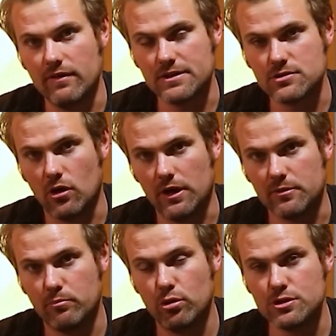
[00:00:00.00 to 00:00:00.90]
it trying
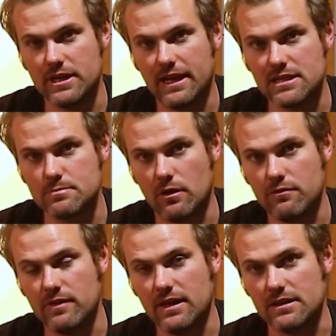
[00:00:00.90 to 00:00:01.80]
to push against my
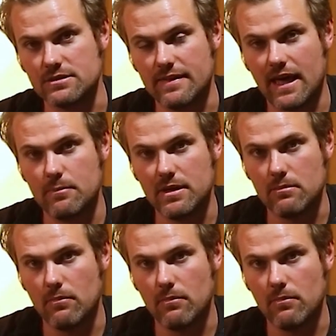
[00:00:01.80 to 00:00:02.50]
finger. So that'd be the